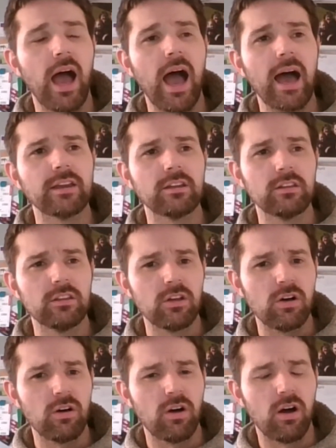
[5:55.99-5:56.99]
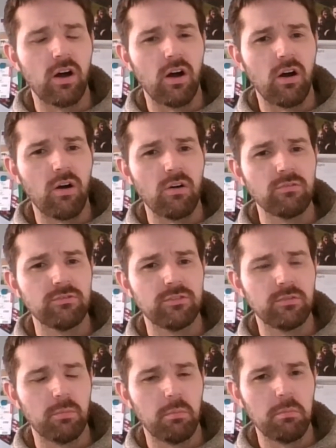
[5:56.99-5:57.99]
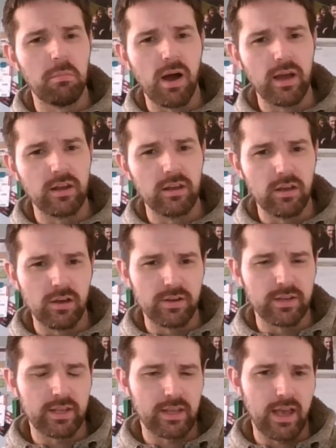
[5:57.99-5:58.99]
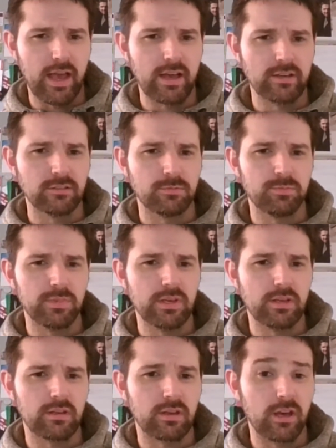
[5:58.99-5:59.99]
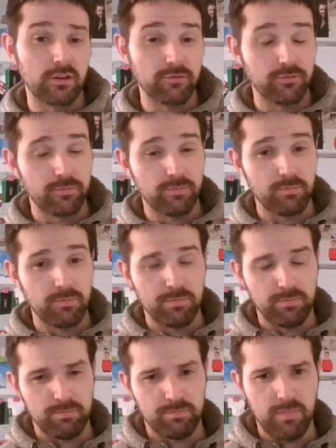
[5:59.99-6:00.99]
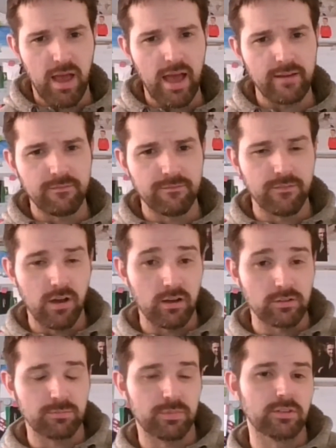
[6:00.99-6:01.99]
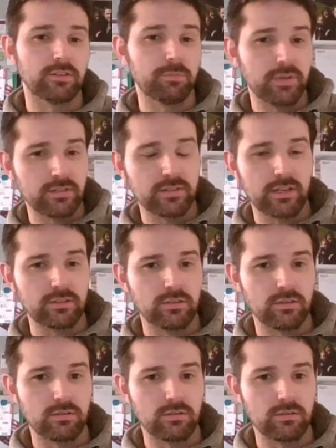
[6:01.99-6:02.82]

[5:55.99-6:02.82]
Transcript: a lot of my learning has been kind of advanced because I've been sent